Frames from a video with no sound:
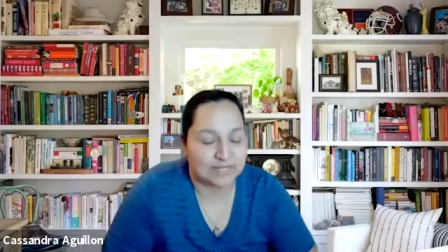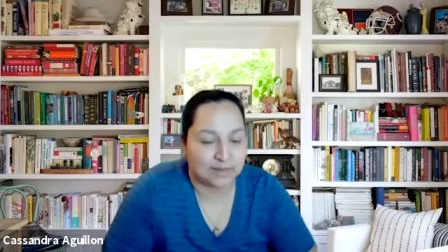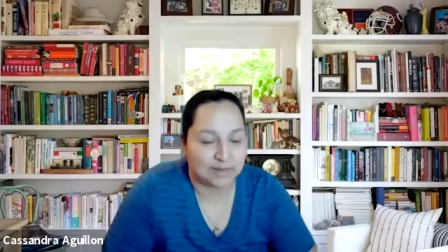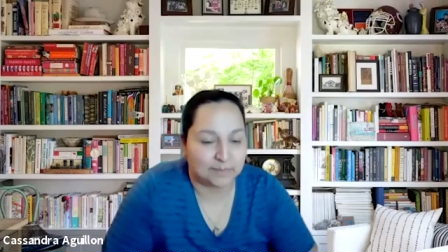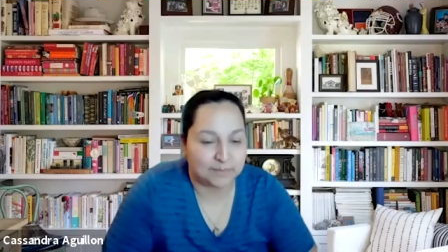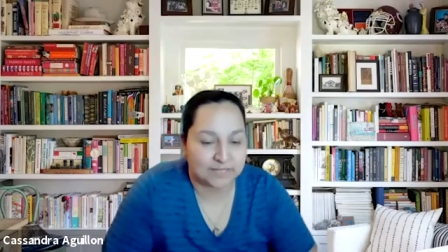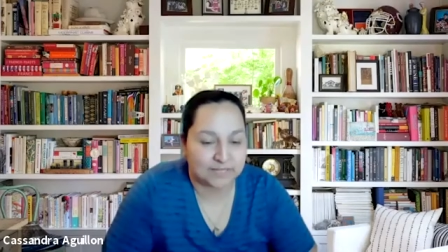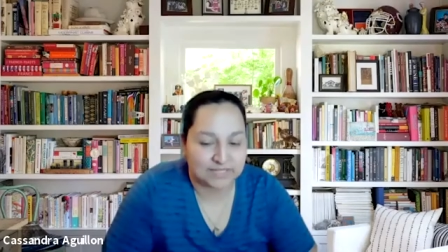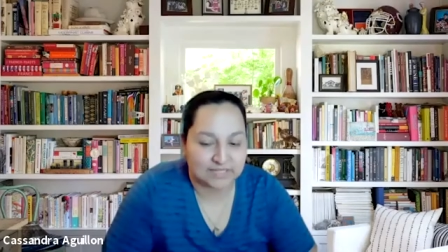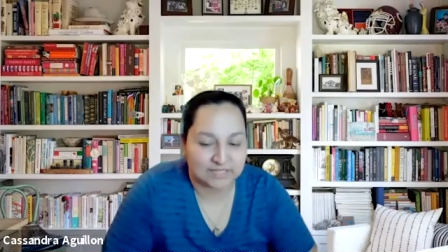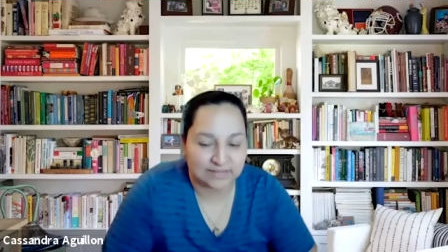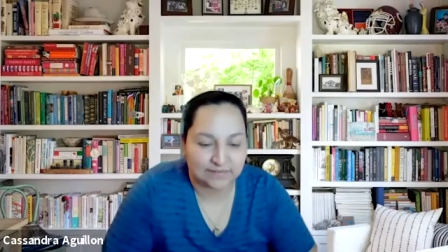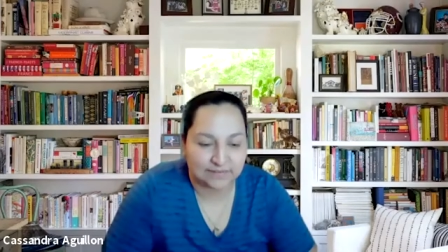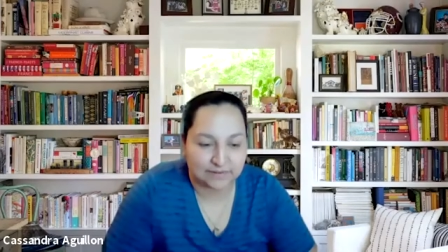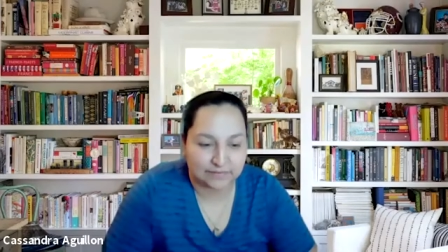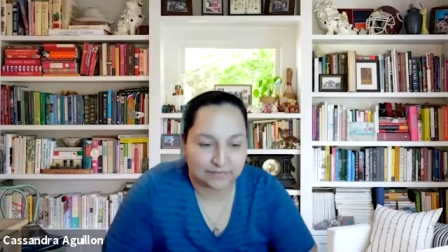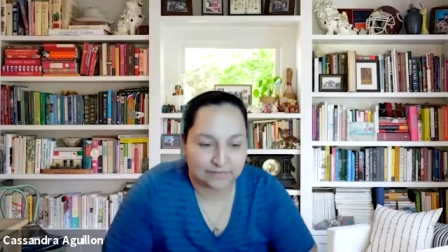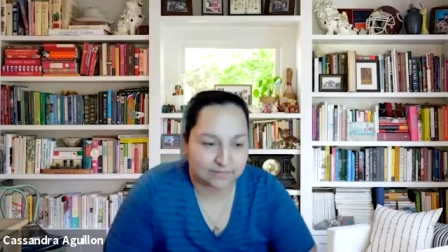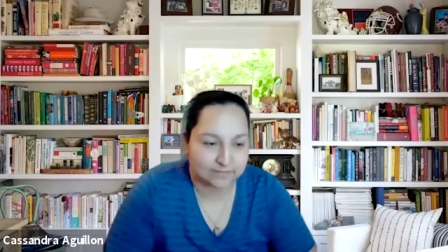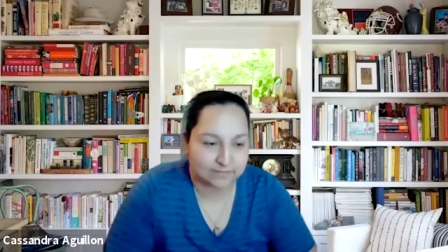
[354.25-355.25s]
I mean,
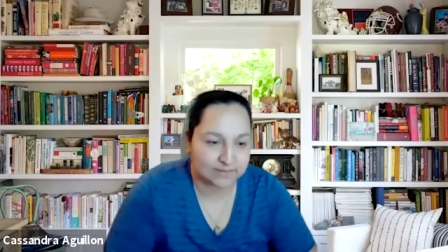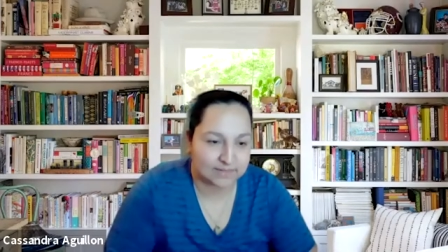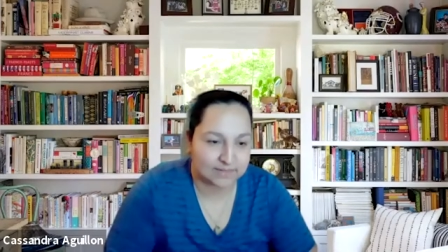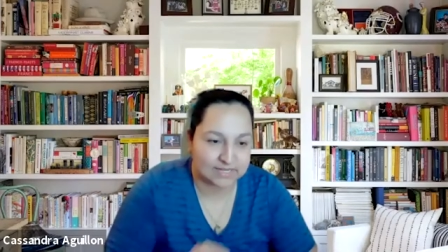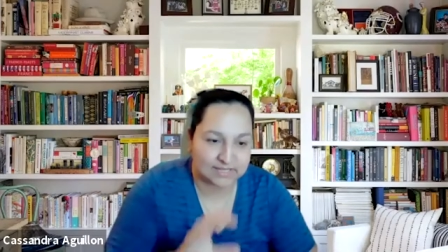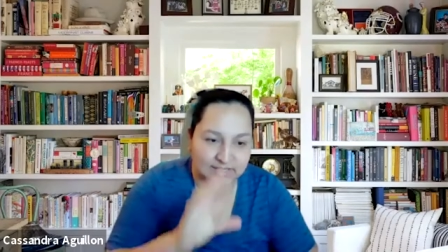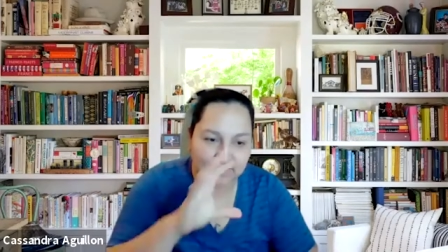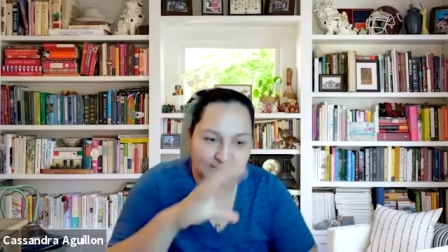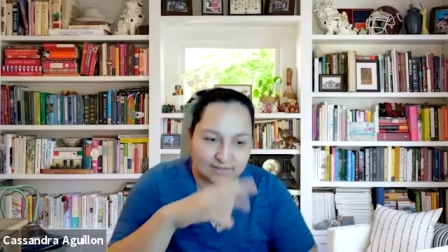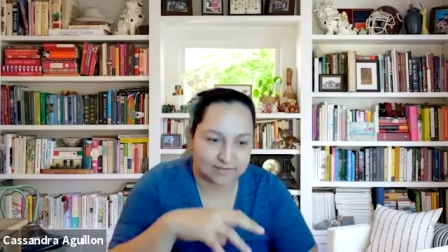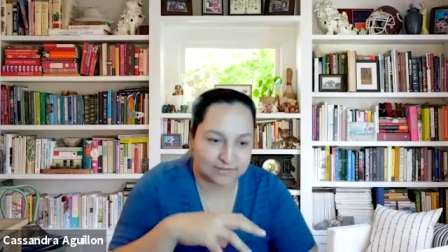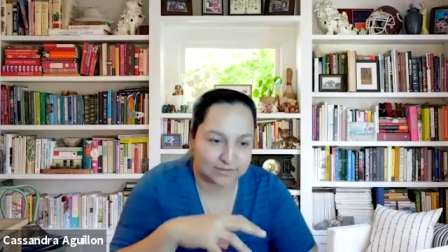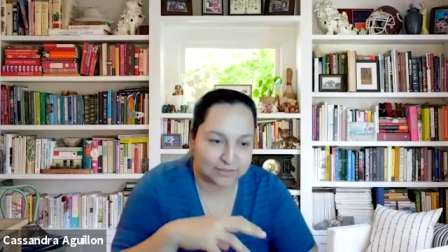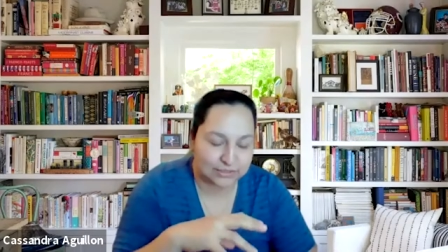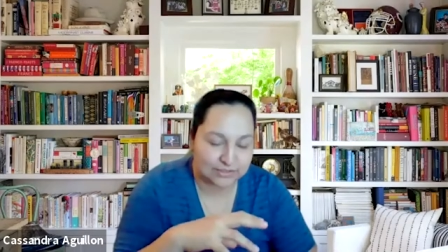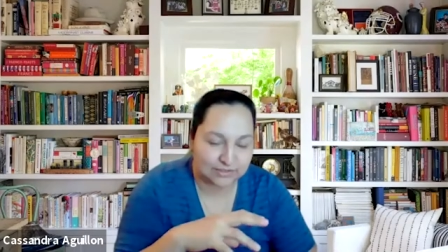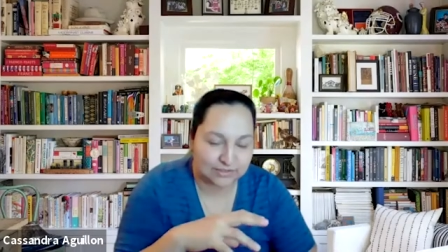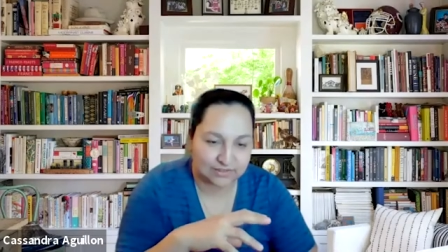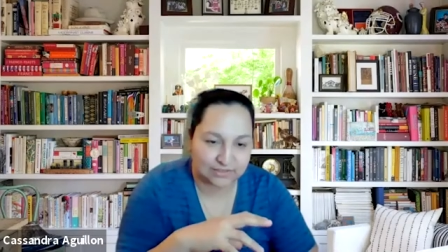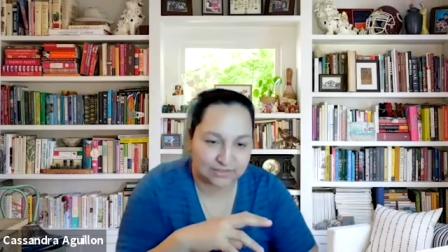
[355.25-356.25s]
even like the
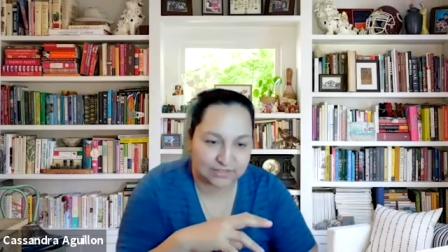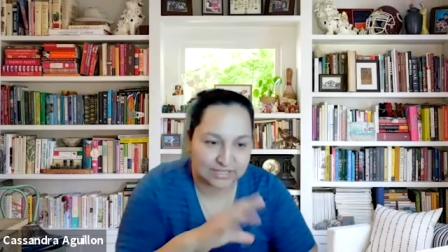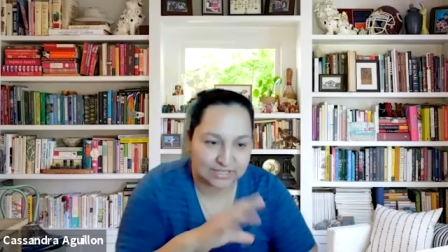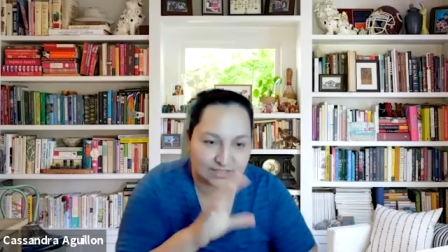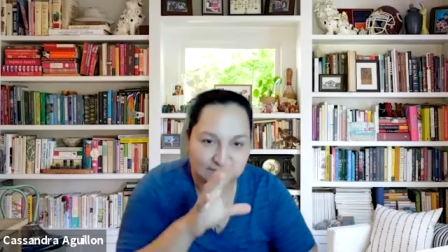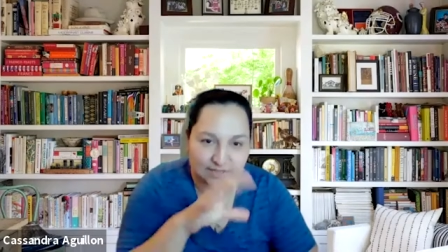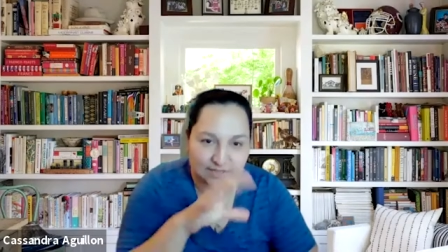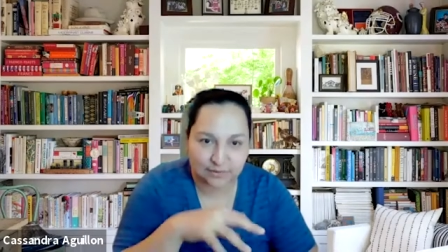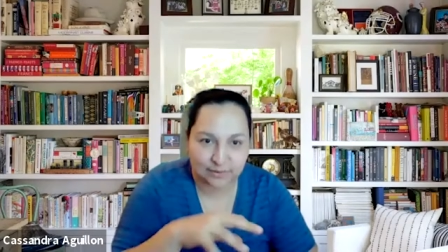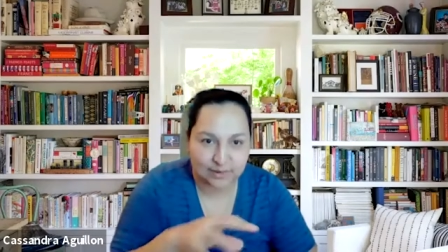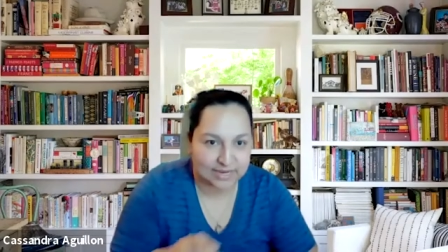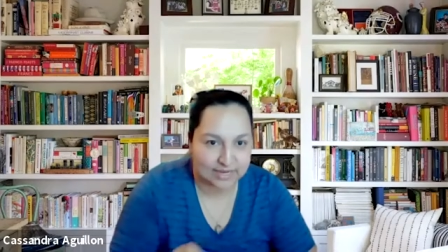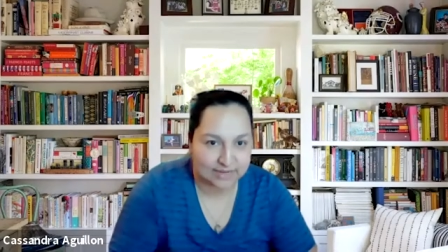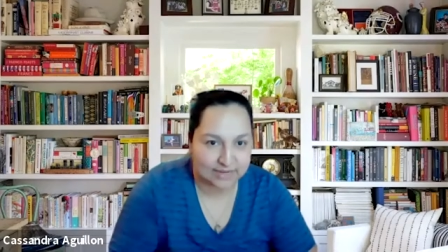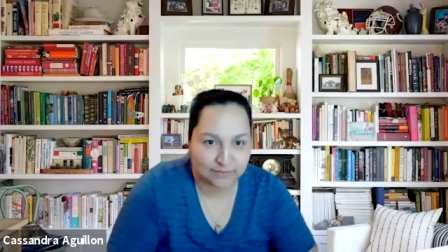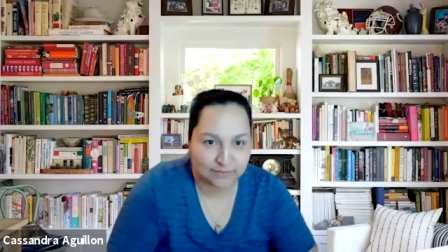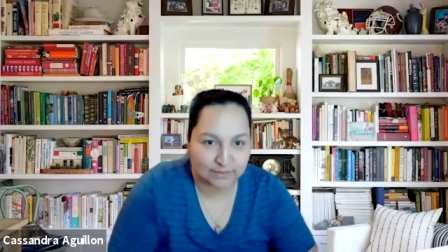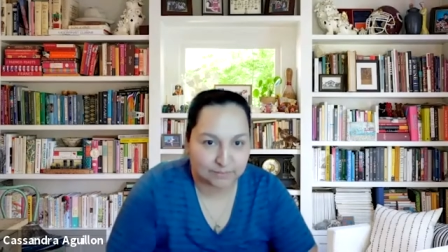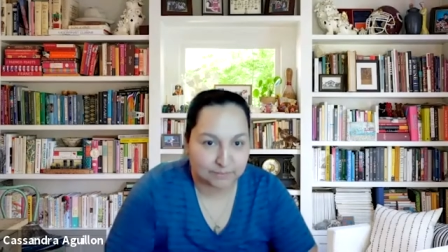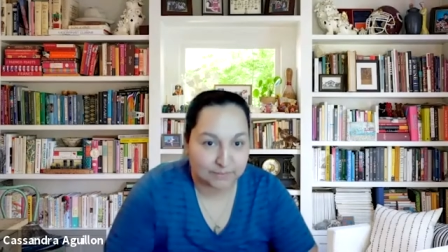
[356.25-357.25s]
sheets that you
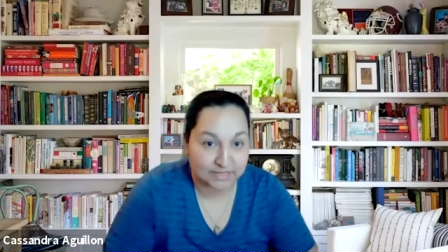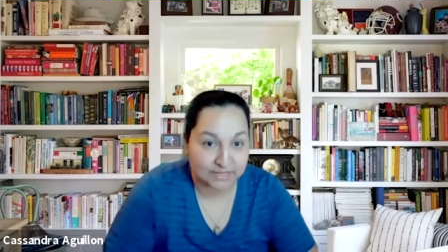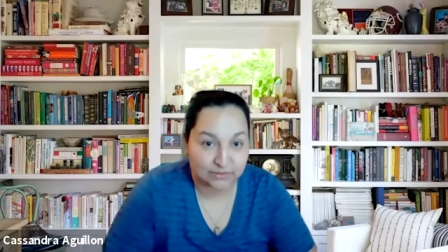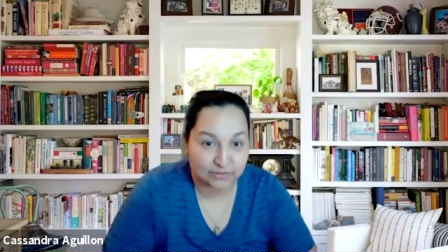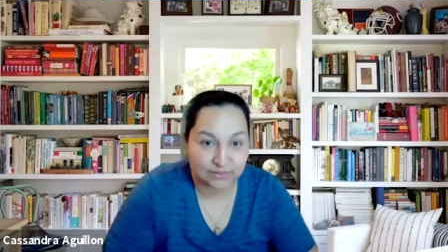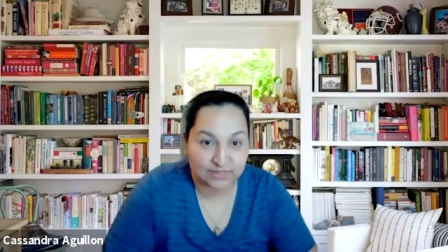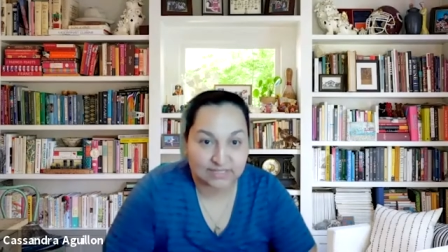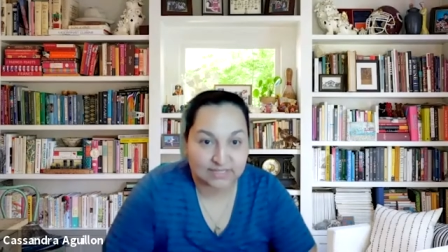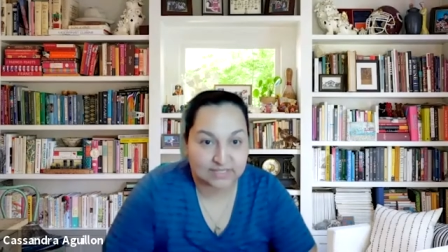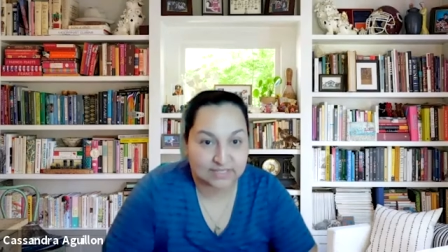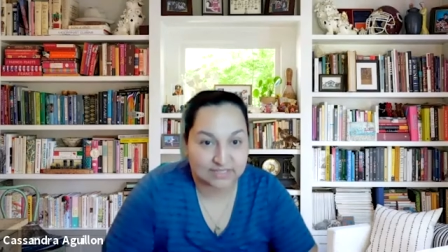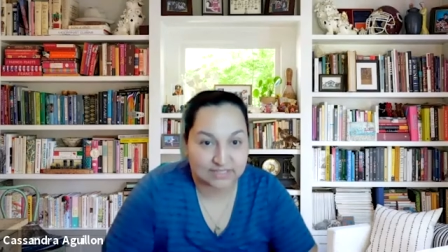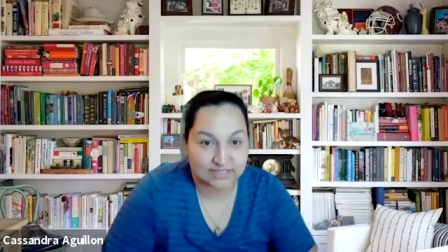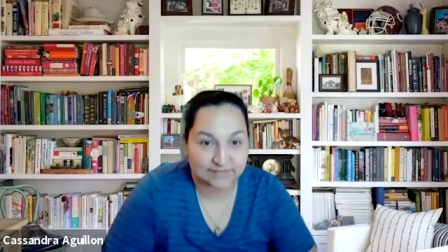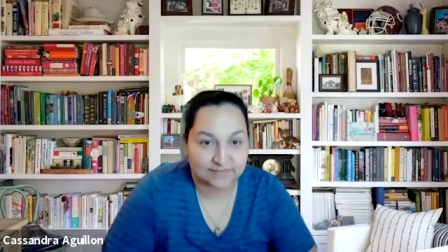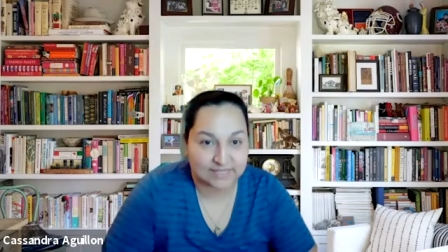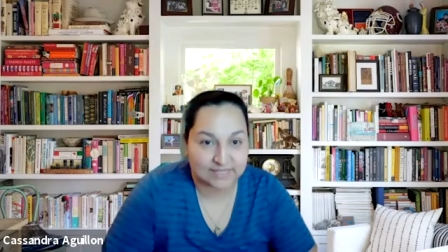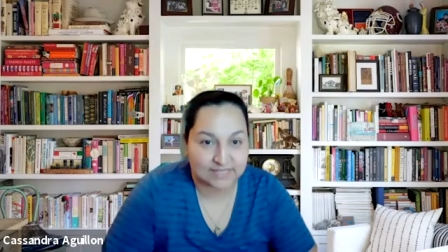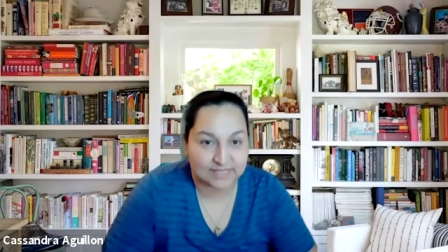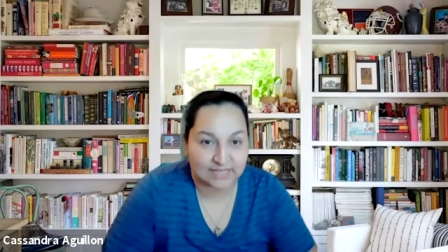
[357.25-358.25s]
have with the metrics and
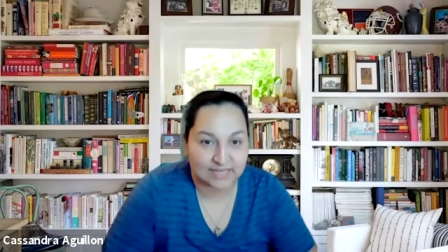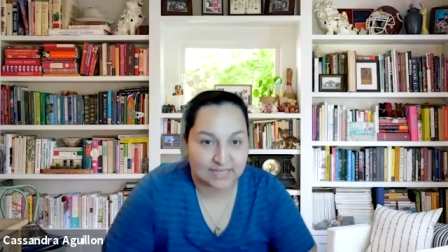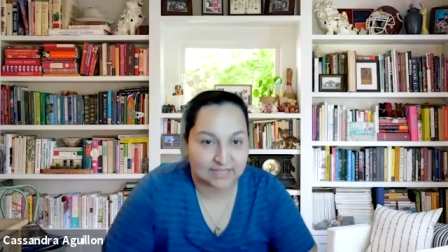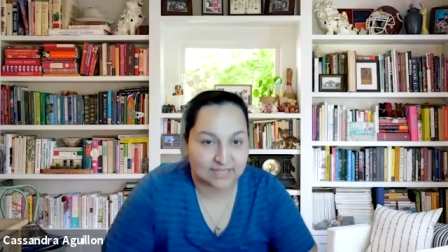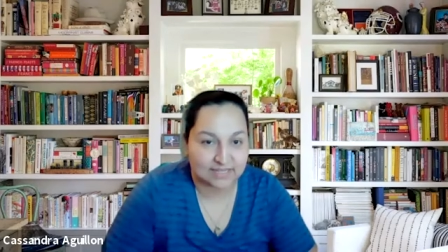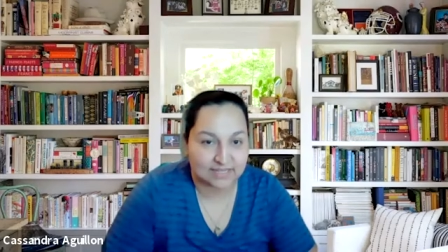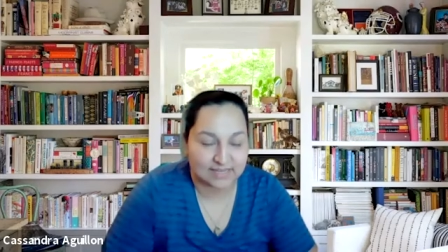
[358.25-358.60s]
stuff like that,